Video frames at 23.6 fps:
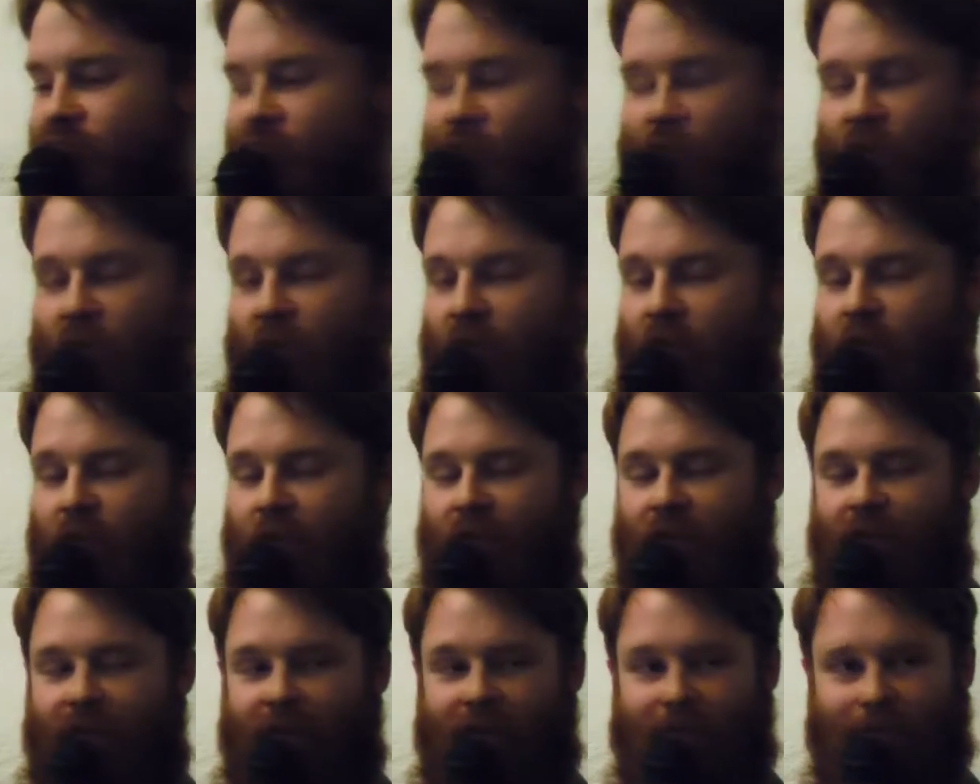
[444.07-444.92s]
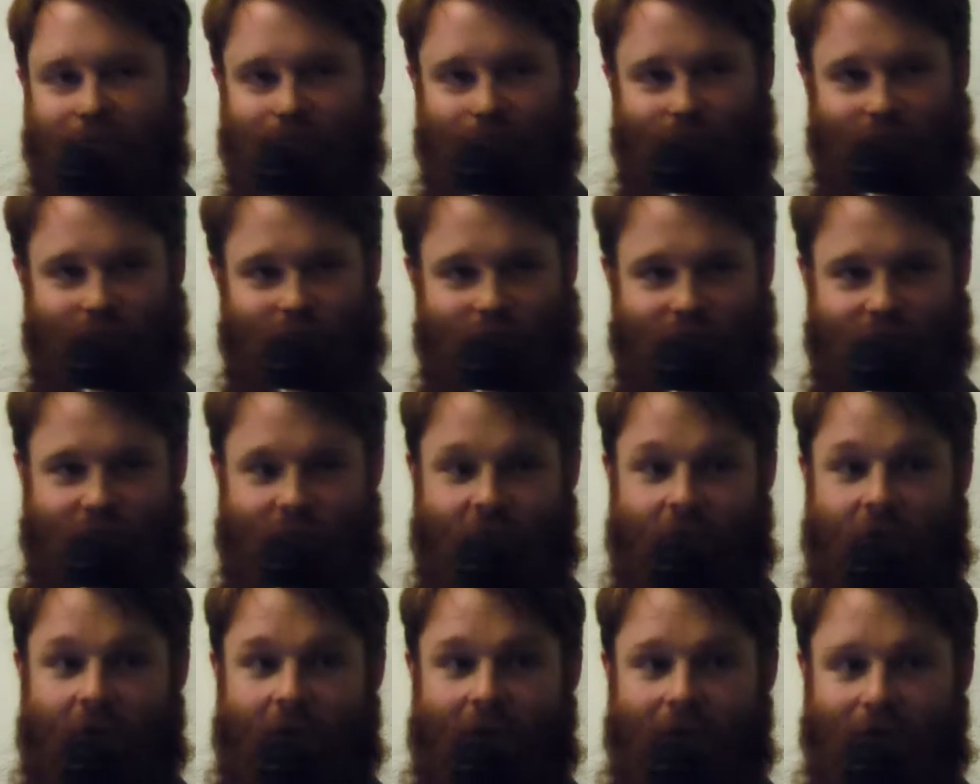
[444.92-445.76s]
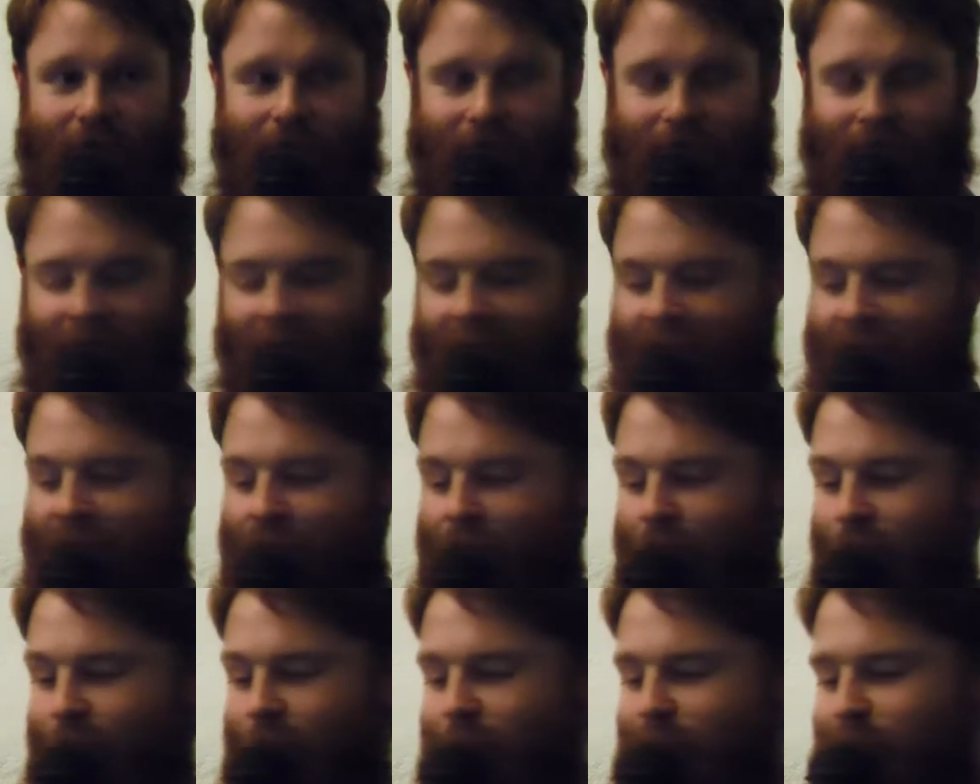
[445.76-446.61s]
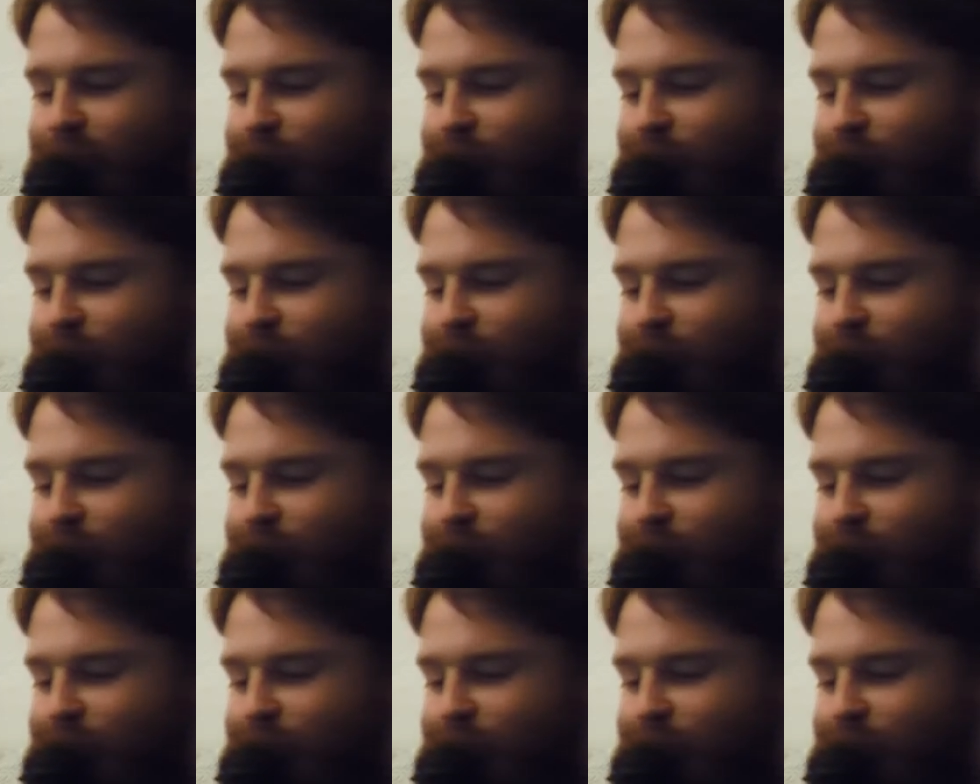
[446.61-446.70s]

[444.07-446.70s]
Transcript: I lost count. 5, that'll do.